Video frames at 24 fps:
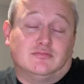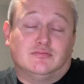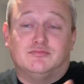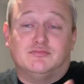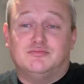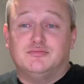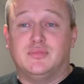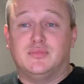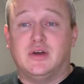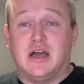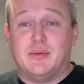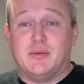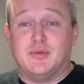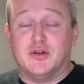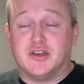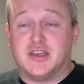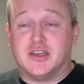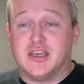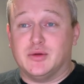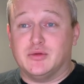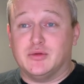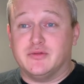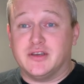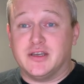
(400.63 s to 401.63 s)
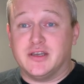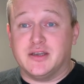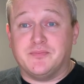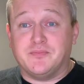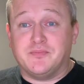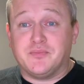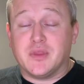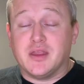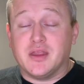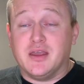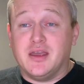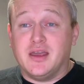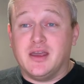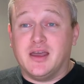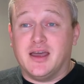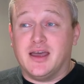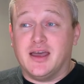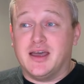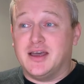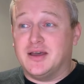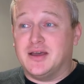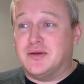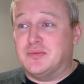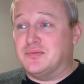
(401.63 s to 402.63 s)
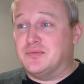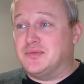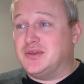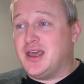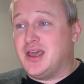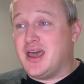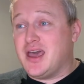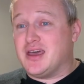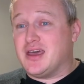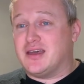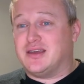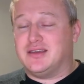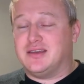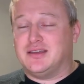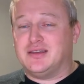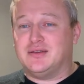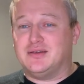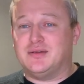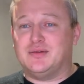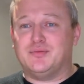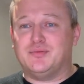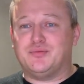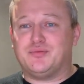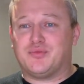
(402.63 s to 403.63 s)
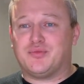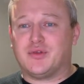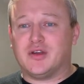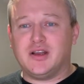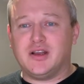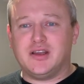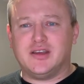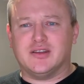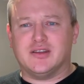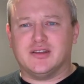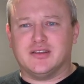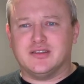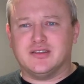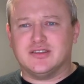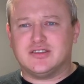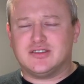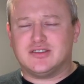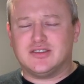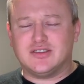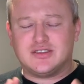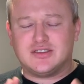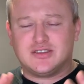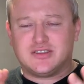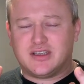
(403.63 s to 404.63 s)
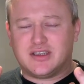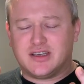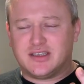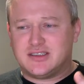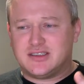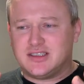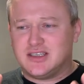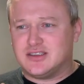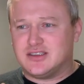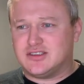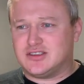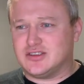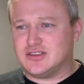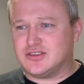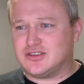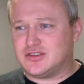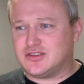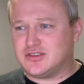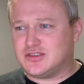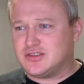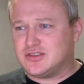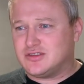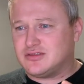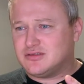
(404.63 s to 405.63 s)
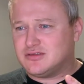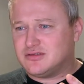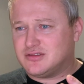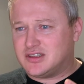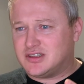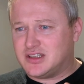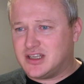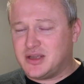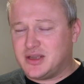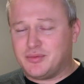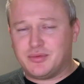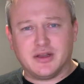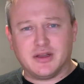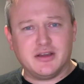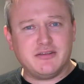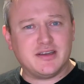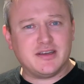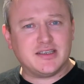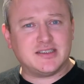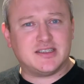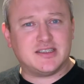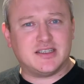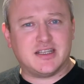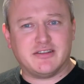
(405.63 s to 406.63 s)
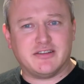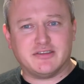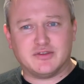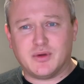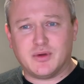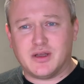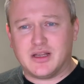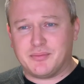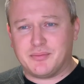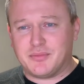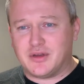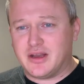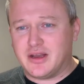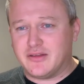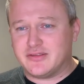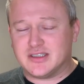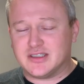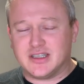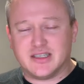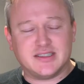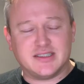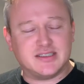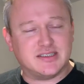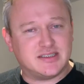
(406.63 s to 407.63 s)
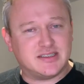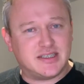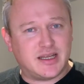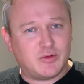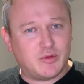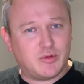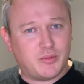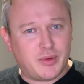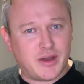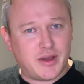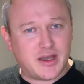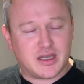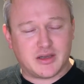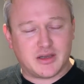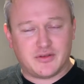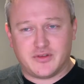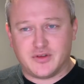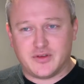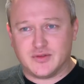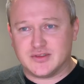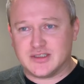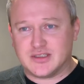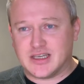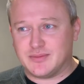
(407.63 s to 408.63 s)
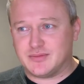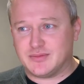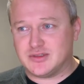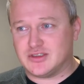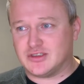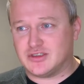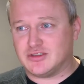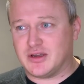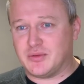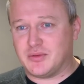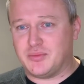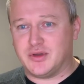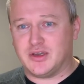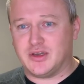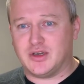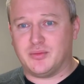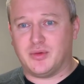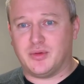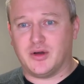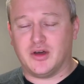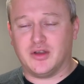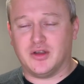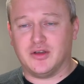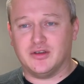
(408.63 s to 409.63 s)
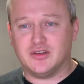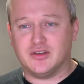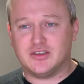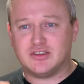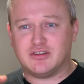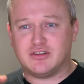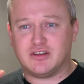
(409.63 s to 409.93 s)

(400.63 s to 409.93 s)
But I'm okay with it. Yeah, brilliant. Such, like I say, such deep lyrics in there as well. I'm going to have to listen to that one back a few times to try and pick up on